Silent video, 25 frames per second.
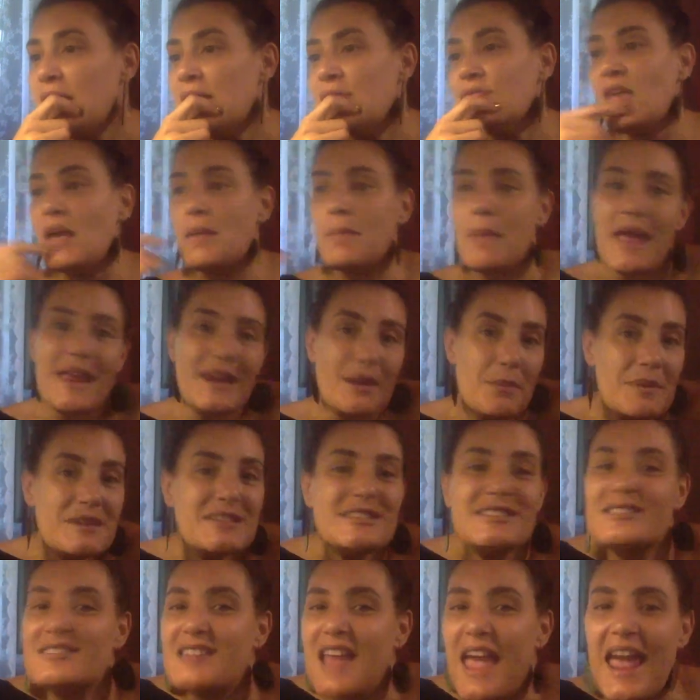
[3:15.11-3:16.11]
they made a
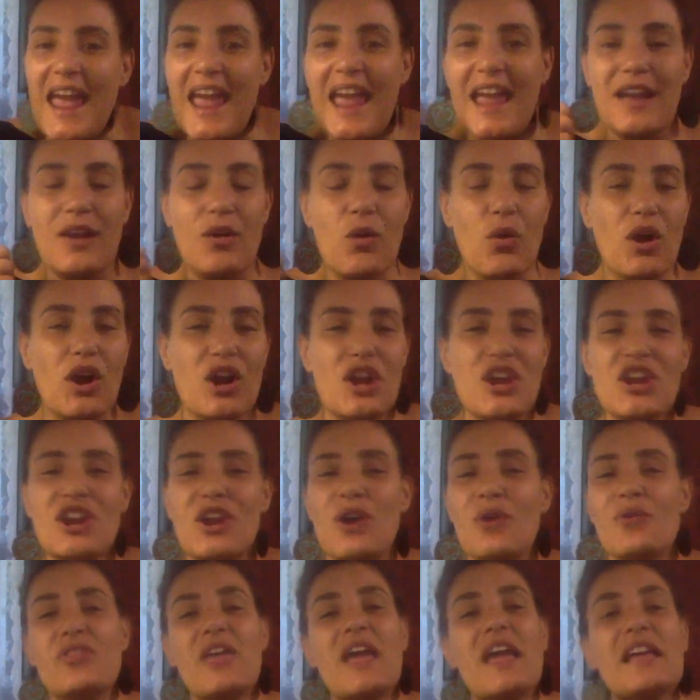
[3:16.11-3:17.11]
mistake, or, you
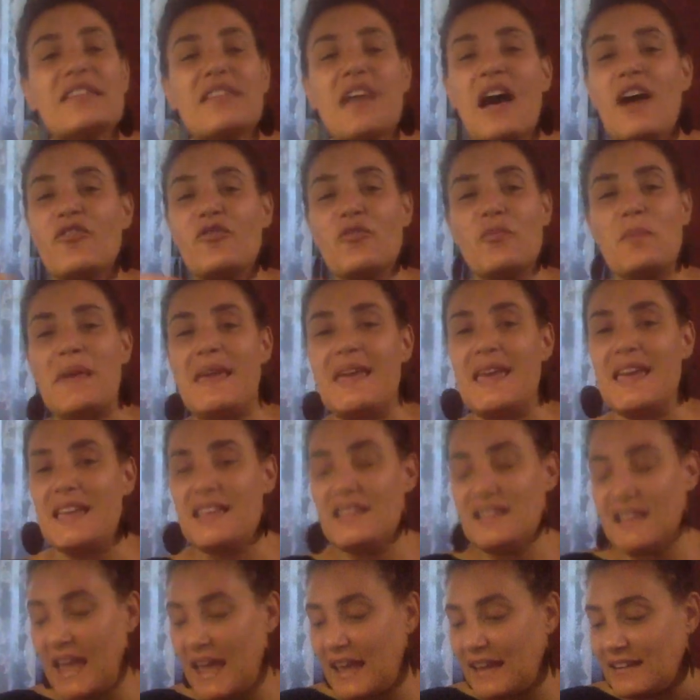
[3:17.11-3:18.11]
know, they love
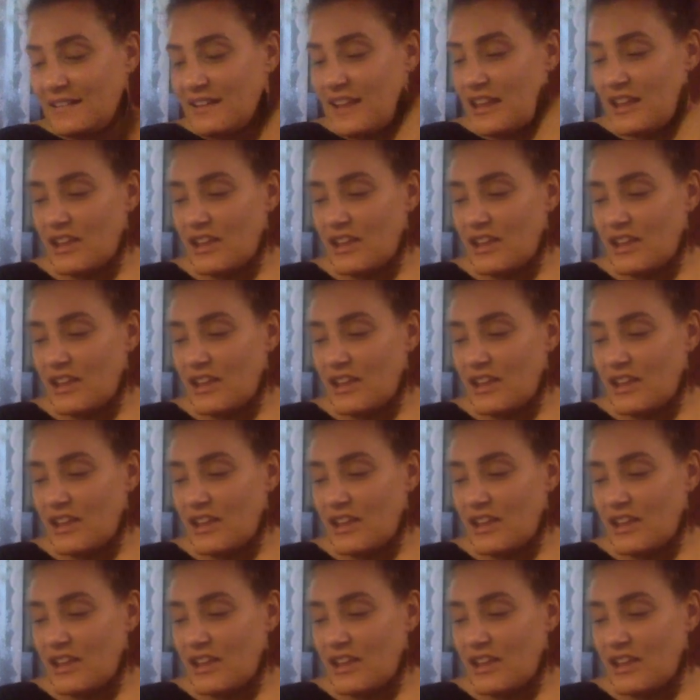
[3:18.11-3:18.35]
me and,